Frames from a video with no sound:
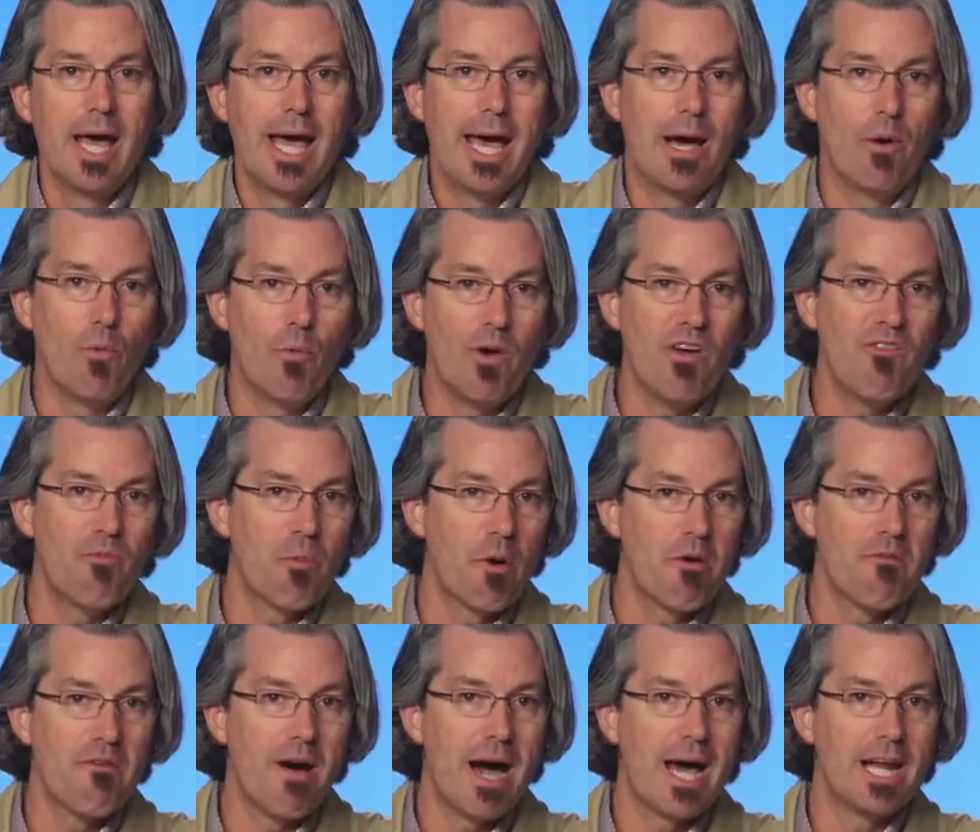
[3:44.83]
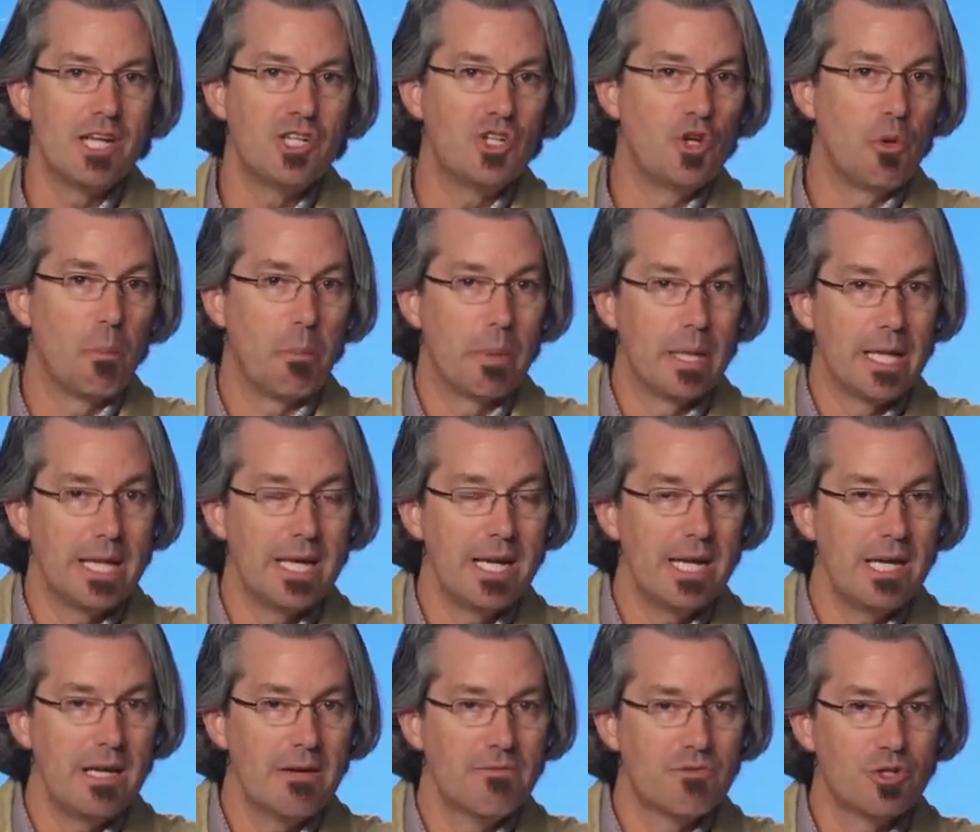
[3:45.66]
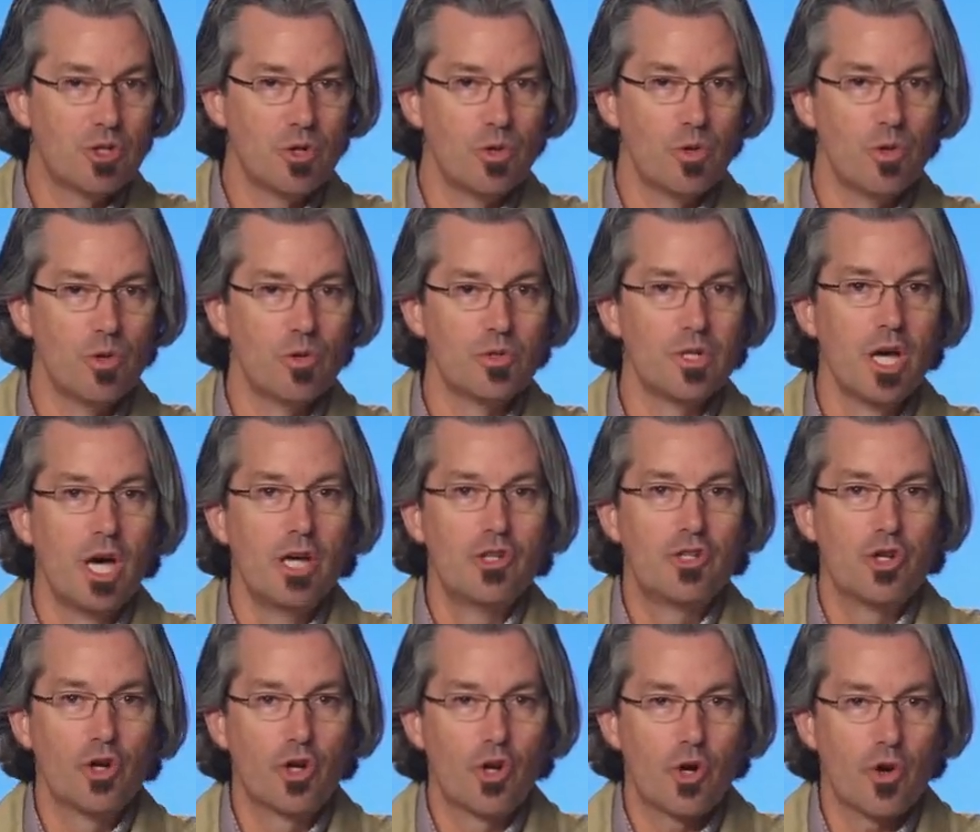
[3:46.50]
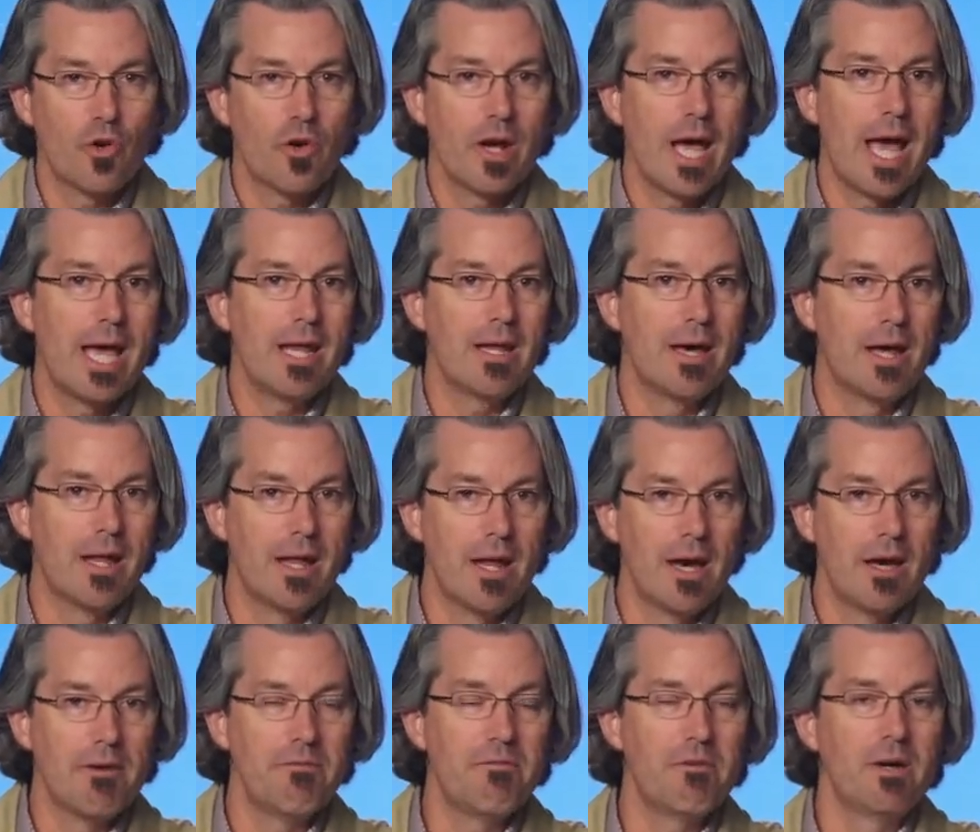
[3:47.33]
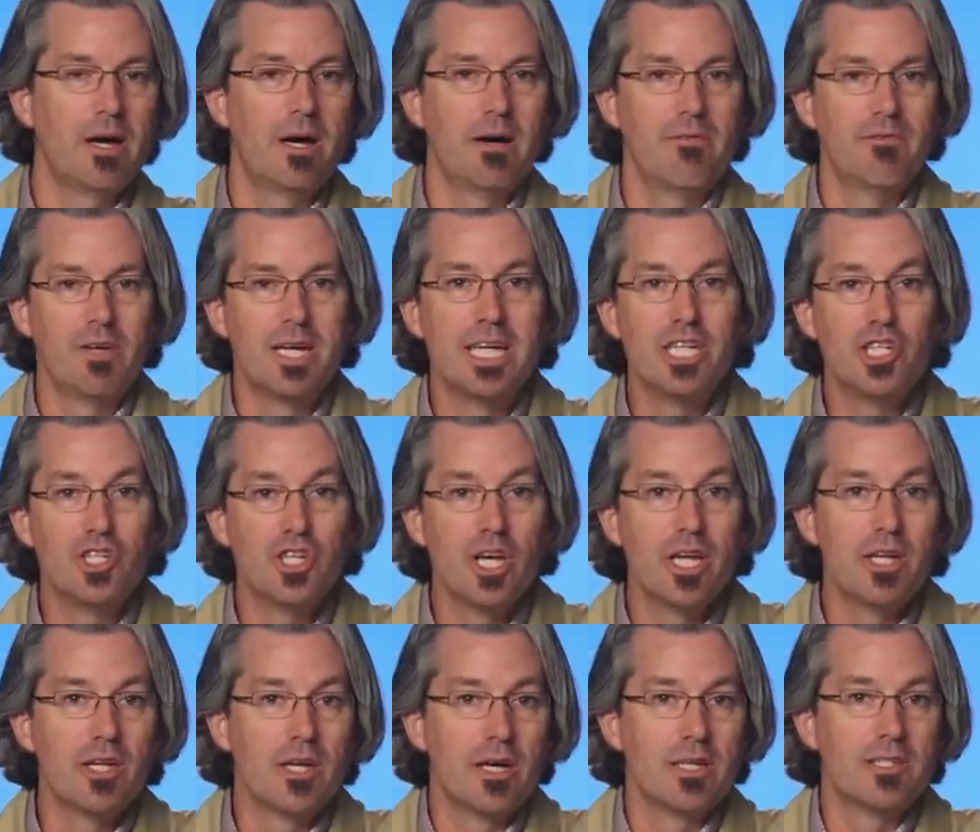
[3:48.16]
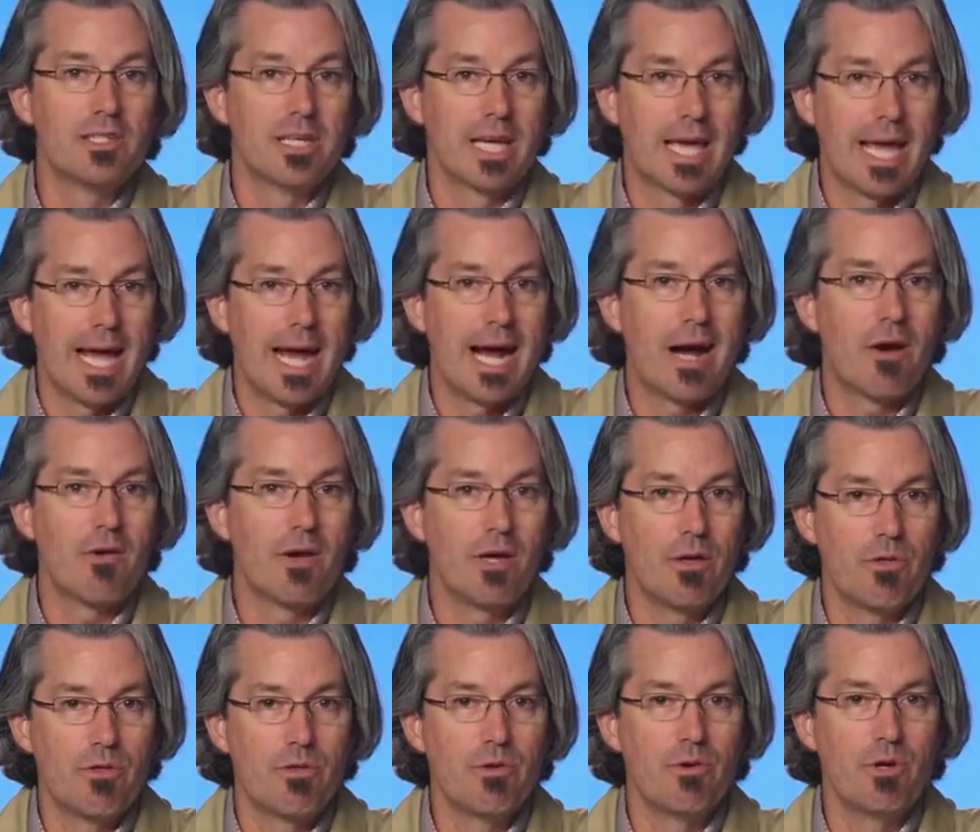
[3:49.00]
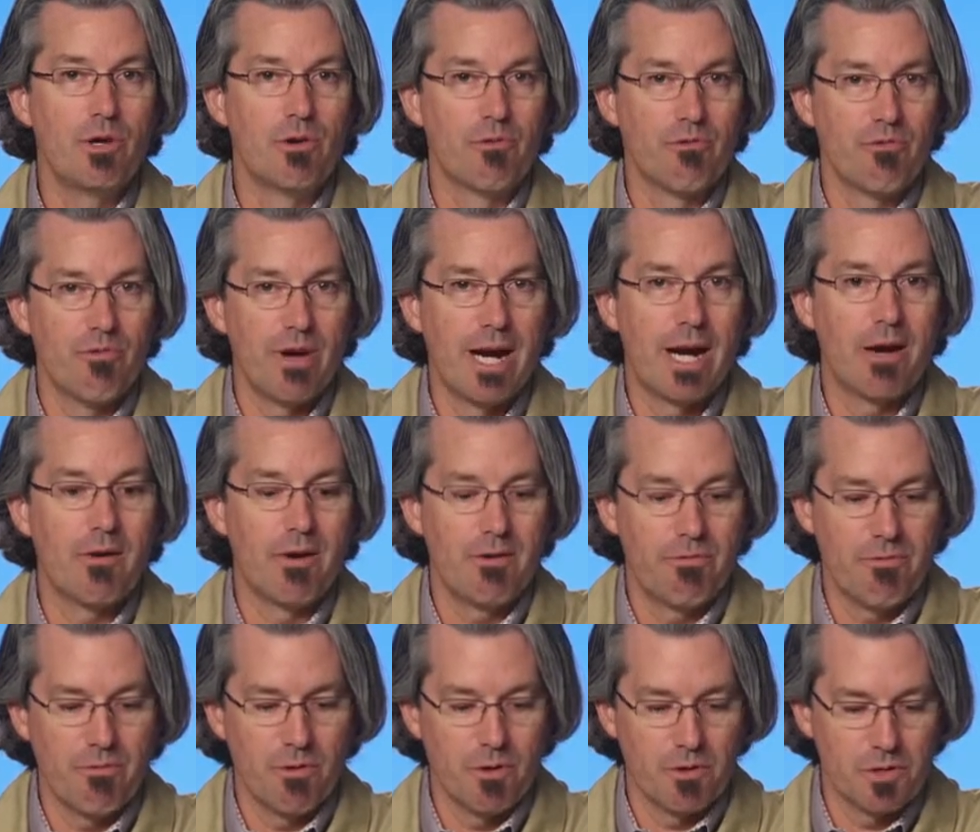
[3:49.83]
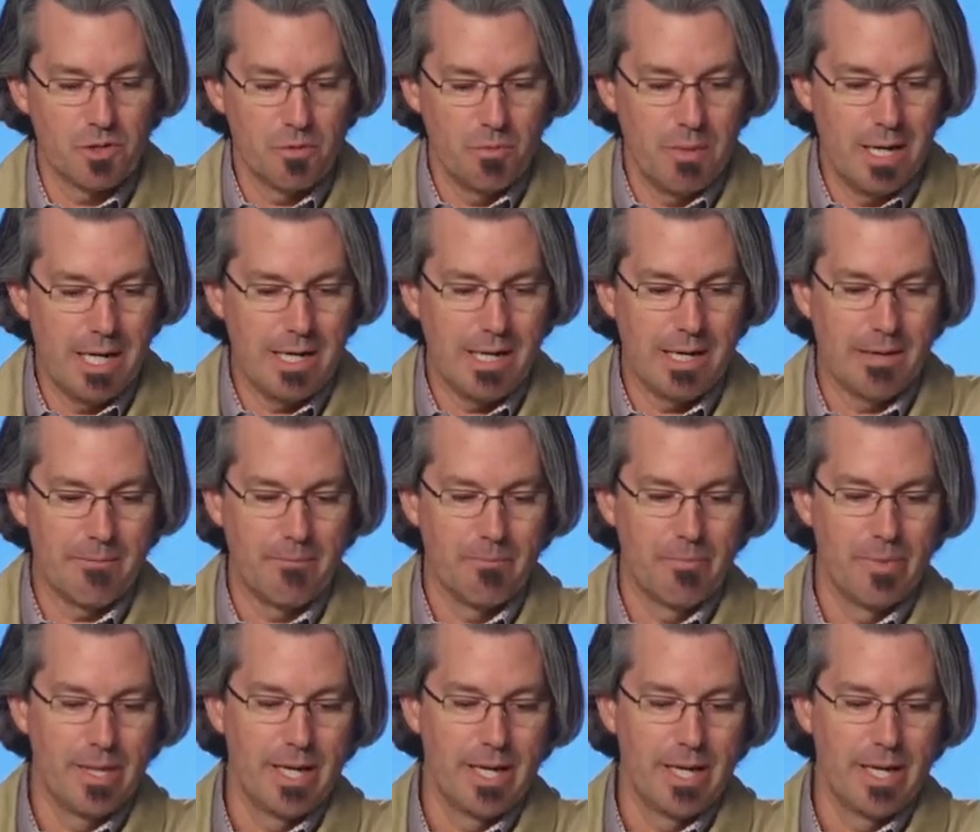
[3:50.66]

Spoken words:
and we've provided you plenty of tools to create enough of an agenda to carry you through your very first meeting.